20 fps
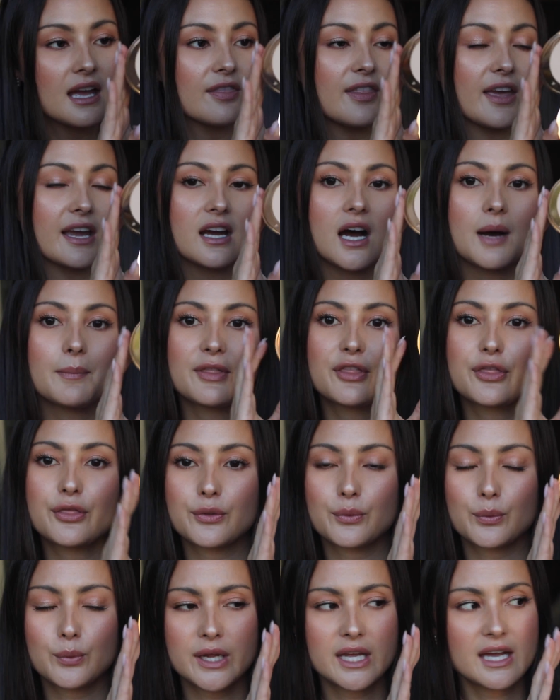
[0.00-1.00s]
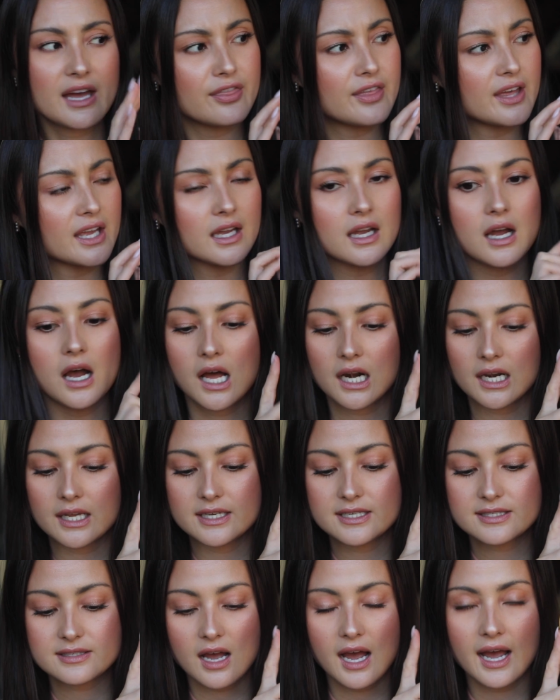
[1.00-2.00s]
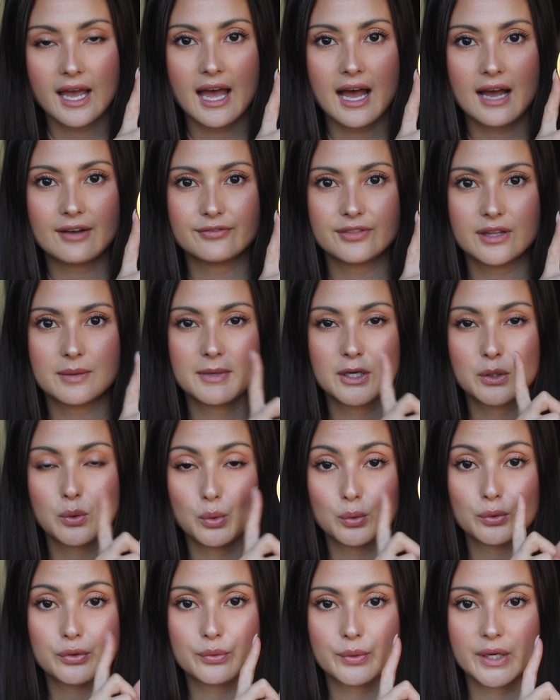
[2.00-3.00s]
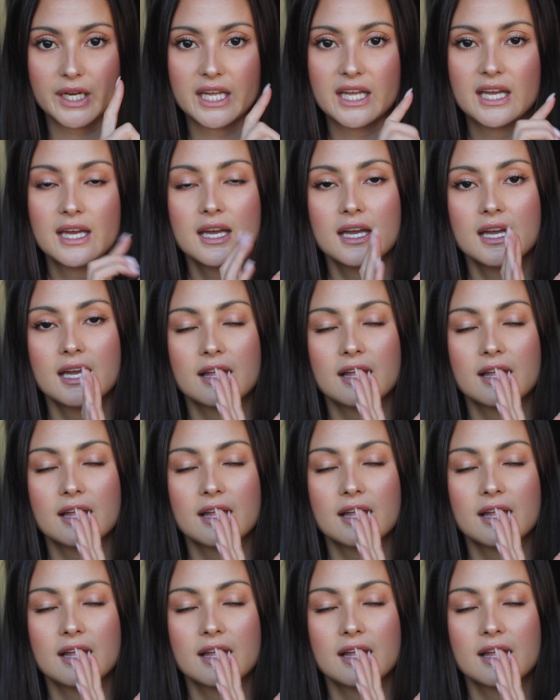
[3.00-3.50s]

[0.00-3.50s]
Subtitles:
They come in 3, I think, colours. I have them in all 3.